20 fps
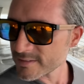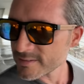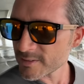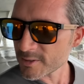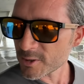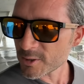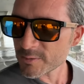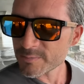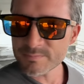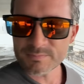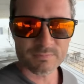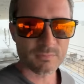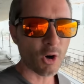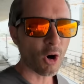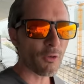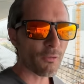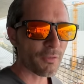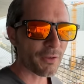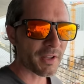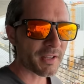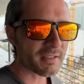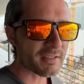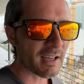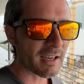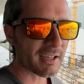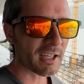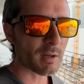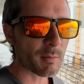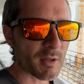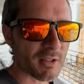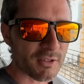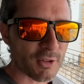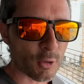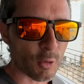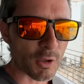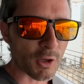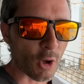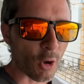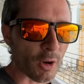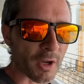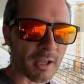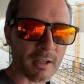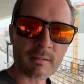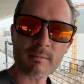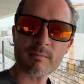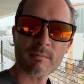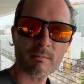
So hopefully it's not gonna be too annoying.